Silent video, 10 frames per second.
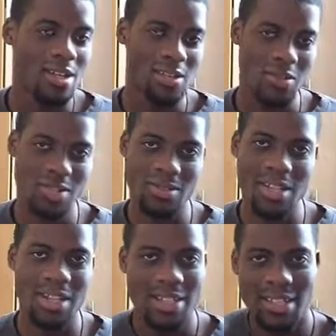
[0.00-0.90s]
So she was
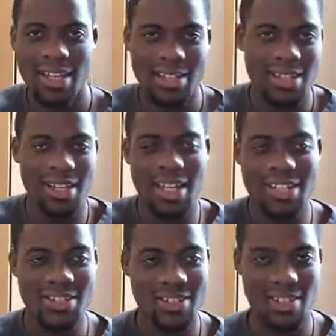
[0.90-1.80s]
like, let's get into the
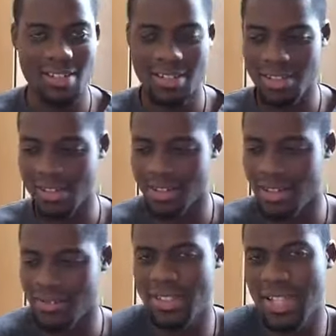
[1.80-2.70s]
interesting
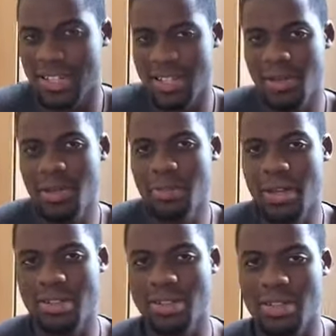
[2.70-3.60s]
stuff. She's like, tell me
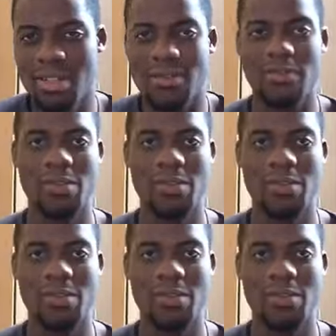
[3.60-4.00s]
about yourself.